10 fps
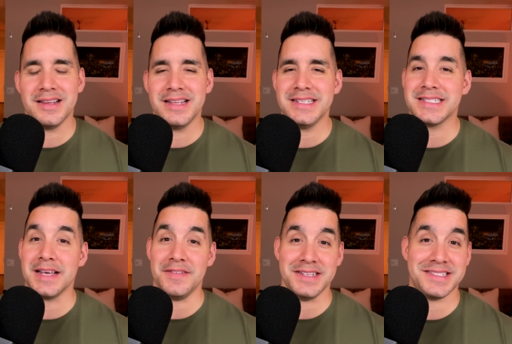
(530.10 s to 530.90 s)
least
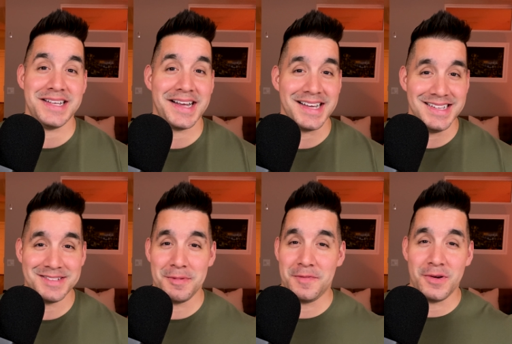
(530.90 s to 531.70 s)
give it a
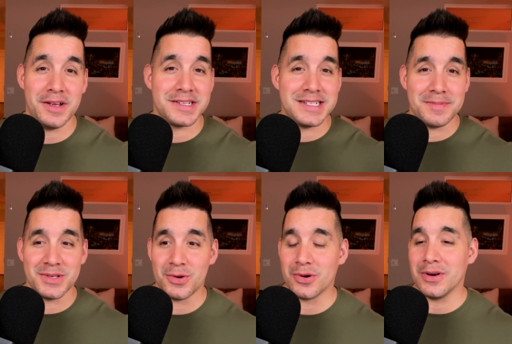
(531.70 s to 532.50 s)
second before you accept
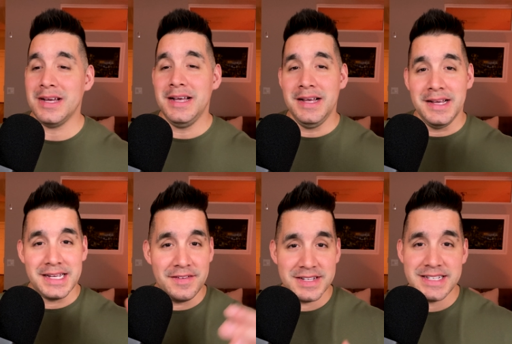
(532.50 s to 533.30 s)
an order.
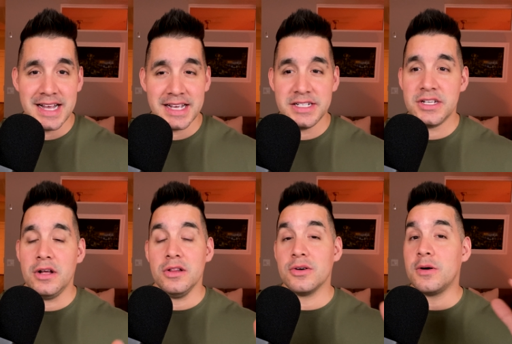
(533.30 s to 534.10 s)
Give it a second,
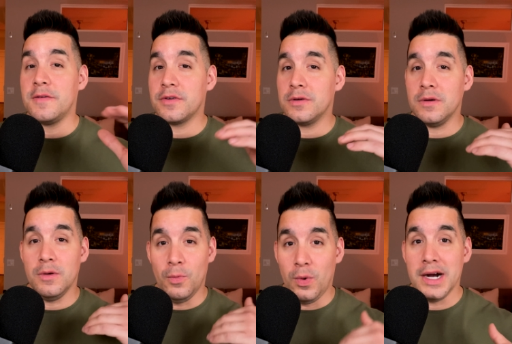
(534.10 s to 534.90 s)
look over
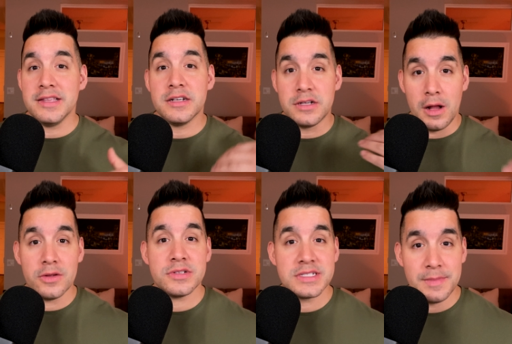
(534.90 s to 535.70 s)
what? The
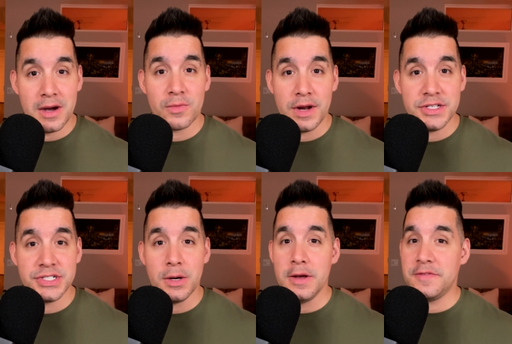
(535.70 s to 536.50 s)
dollars to mile
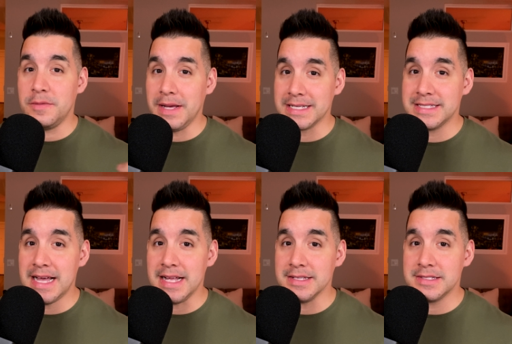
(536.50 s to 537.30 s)
ratio, if it makes
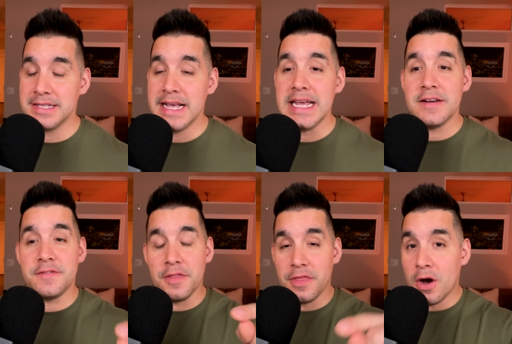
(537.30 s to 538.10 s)
sense.
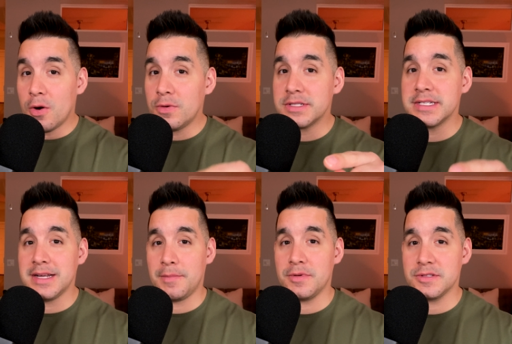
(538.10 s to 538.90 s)
If those
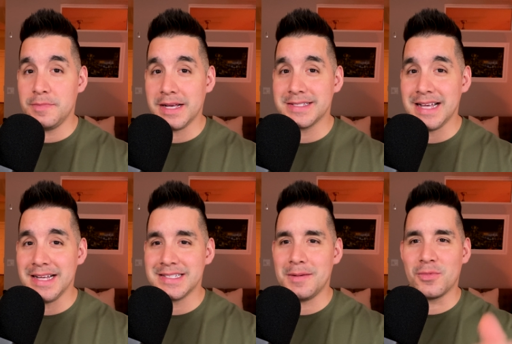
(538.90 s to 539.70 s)
numbers make
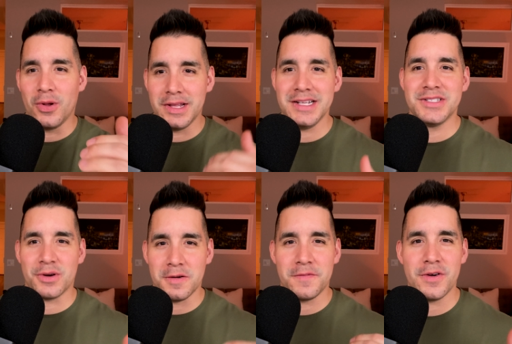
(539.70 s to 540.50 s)
sense, and I'm rolling into
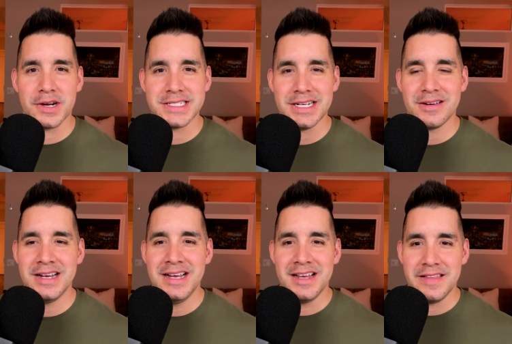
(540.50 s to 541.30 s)
our verdict here,
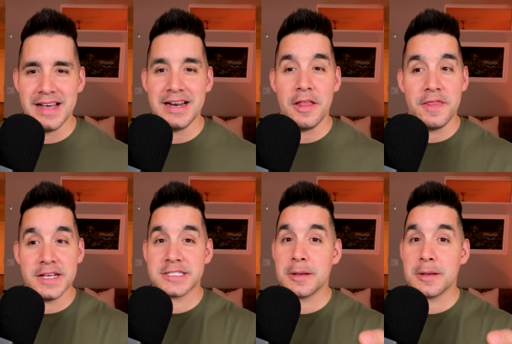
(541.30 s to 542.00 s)
then this